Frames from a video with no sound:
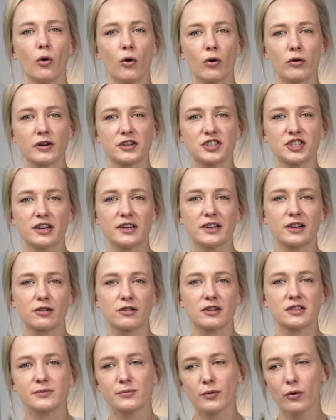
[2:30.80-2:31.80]
or a chili
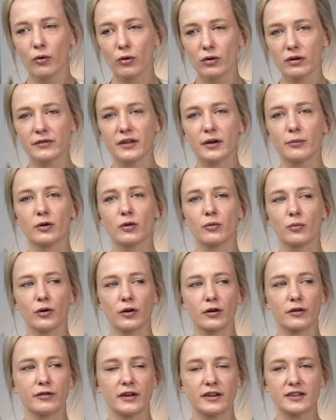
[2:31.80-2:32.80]
crisp. All of them will
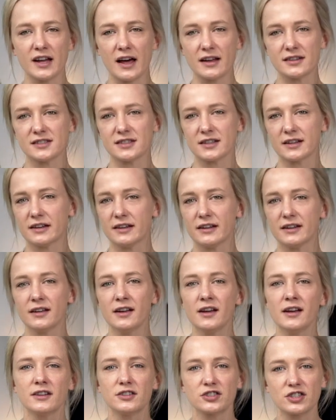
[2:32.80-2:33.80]
work fantastically.
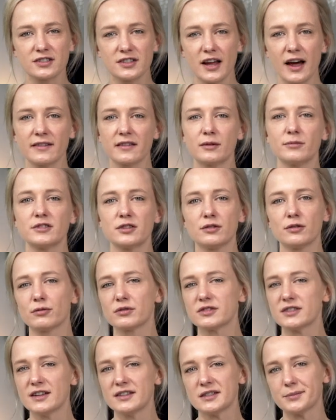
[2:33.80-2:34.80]
Just add them to your
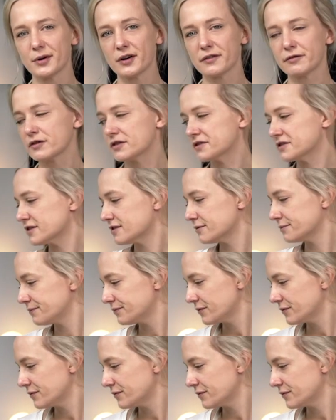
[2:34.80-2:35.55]
taste preference.